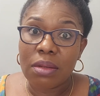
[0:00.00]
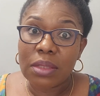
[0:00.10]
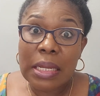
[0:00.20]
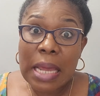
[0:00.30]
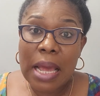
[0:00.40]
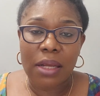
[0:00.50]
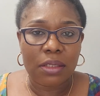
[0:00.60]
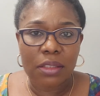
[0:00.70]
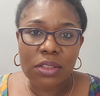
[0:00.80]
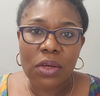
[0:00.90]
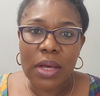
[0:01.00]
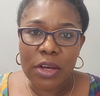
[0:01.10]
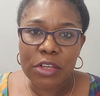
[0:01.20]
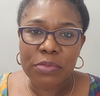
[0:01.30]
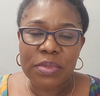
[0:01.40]
Tada! She saw her
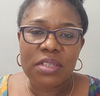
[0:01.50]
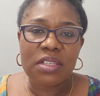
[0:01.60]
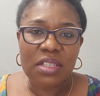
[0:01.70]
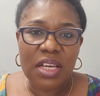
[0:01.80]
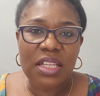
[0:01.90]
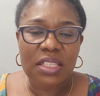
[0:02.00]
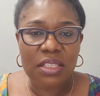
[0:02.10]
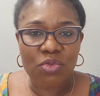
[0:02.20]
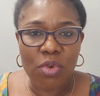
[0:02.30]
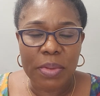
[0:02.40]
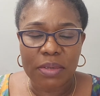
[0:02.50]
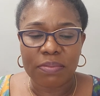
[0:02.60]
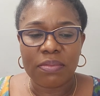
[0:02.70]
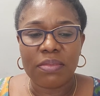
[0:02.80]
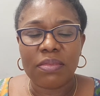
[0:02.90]
husband and this woman.
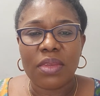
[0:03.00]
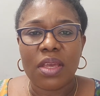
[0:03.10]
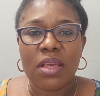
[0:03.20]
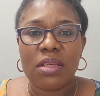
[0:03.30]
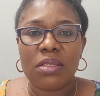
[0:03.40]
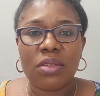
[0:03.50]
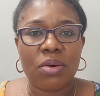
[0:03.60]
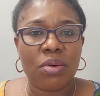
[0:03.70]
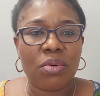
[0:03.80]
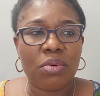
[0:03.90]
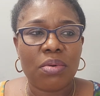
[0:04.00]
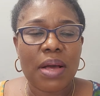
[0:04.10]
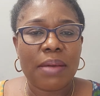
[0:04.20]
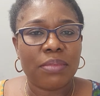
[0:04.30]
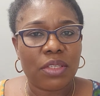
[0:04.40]
So
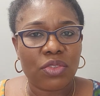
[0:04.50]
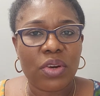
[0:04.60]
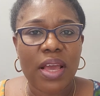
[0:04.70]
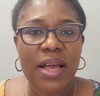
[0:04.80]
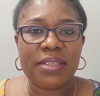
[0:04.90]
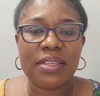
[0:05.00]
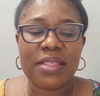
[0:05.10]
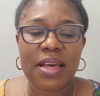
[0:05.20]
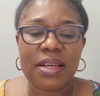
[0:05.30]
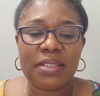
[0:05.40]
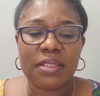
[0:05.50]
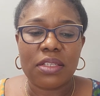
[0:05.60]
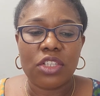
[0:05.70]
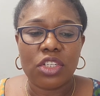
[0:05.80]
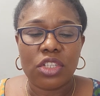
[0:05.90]
the story has it that
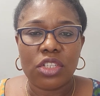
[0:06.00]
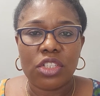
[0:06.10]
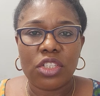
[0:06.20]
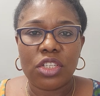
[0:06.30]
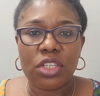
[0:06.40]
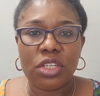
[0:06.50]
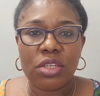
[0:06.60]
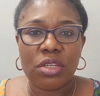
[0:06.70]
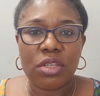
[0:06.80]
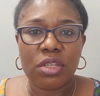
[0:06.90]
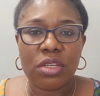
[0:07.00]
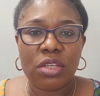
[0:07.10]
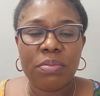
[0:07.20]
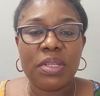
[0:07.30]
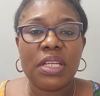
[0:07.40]
she
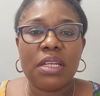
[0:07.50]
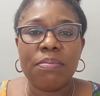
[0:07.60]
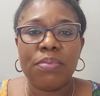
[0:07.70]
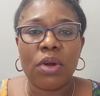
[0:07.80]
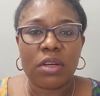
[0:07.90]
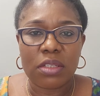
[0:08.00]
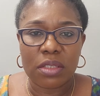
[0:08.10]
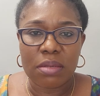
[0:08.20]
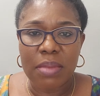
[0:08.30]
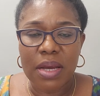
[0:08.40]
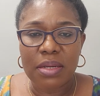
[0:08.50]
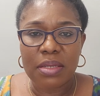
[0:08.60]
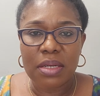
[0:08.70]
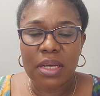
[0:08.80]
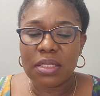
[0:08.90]
immediately blocked the man,
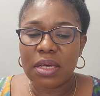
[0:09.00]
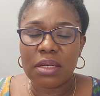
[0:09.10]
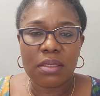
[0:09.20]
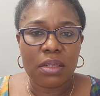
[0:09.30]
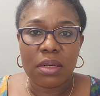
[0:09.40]
and then